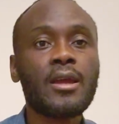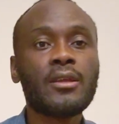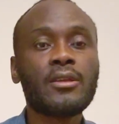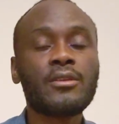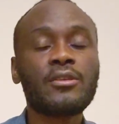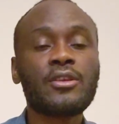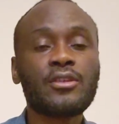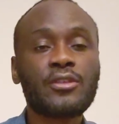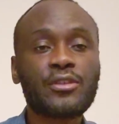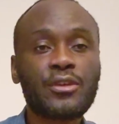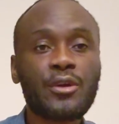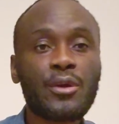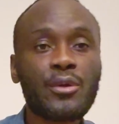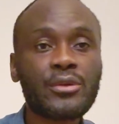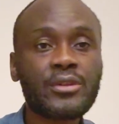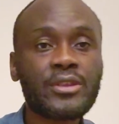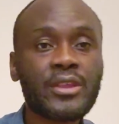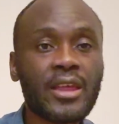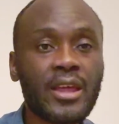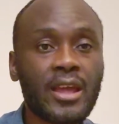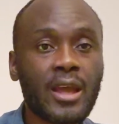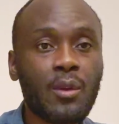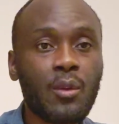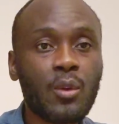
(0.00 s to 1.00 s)
The third
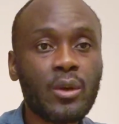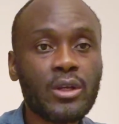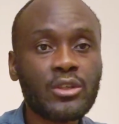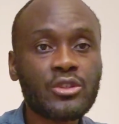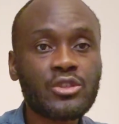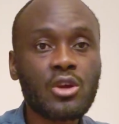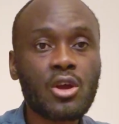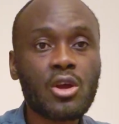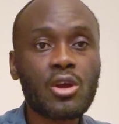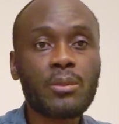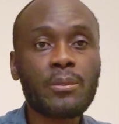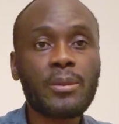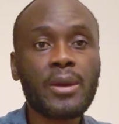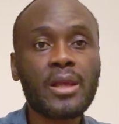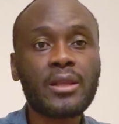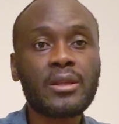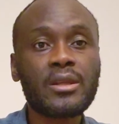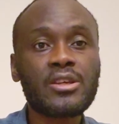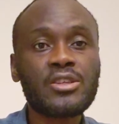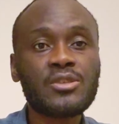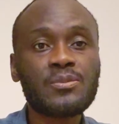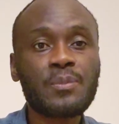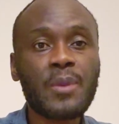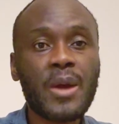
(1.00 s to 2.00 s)
thing I want to talk about
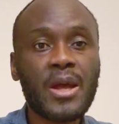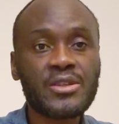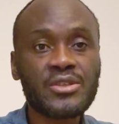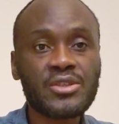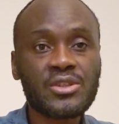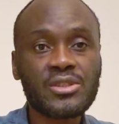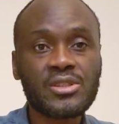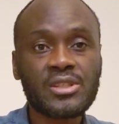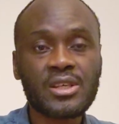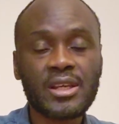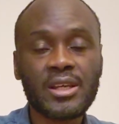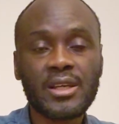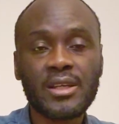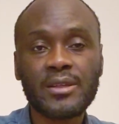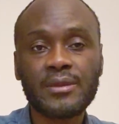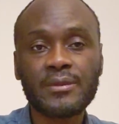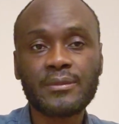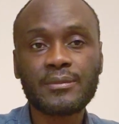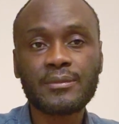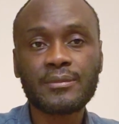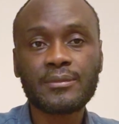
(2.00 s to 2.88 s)
is budgeting.